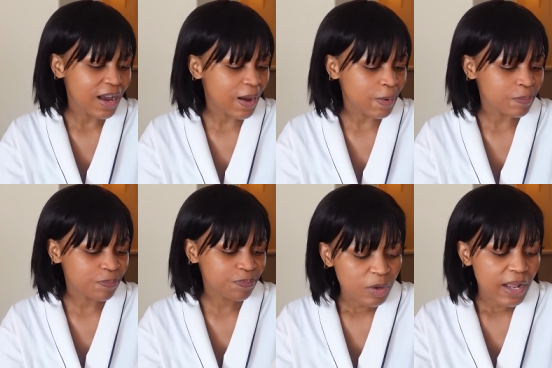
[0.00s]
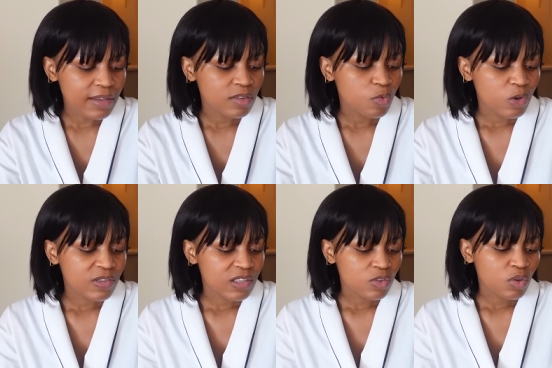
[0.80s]
um someone asked if we
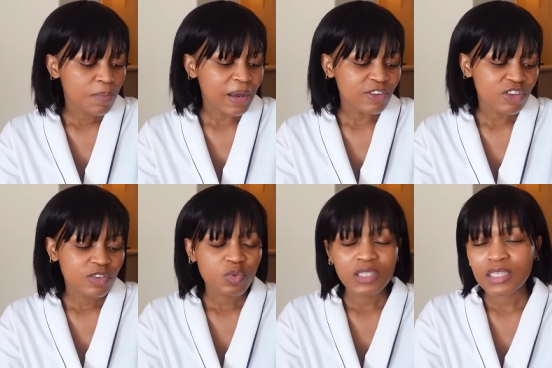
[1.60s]
stick to the budget we